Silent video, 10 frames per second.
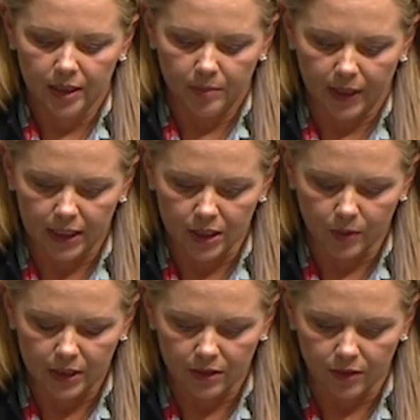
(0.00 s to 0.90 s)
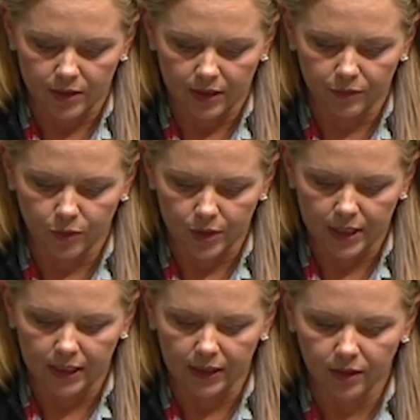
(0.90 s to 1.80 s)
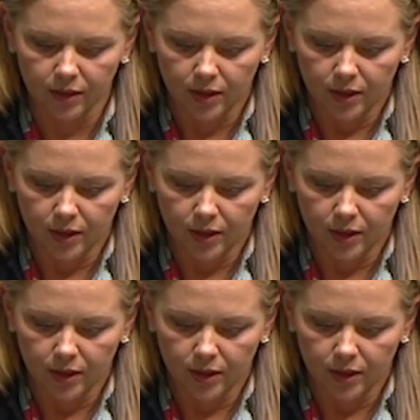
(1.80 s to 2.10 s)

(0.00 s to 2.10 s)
back in 2013-14,